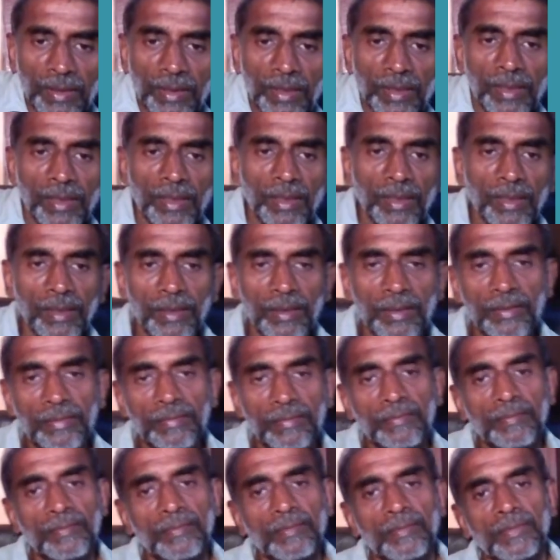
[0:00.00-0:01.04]
uh,
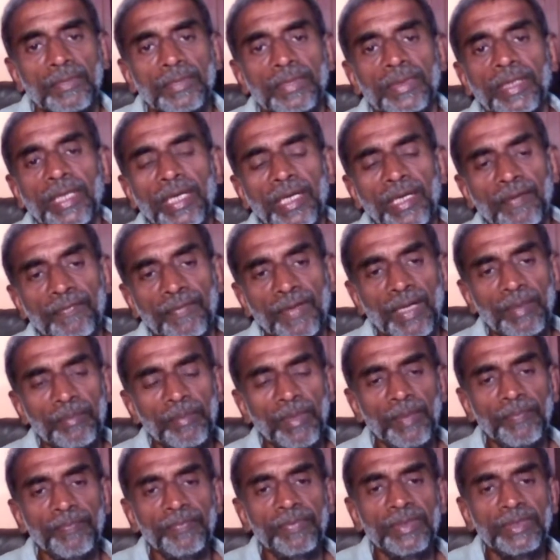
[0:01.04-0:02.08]
they have come
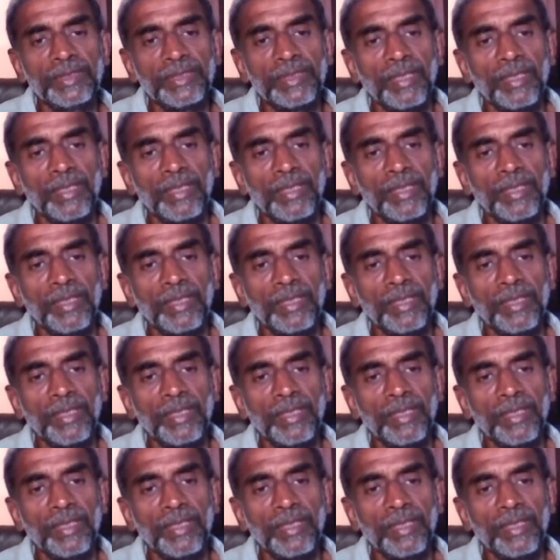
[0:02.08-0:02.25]
up with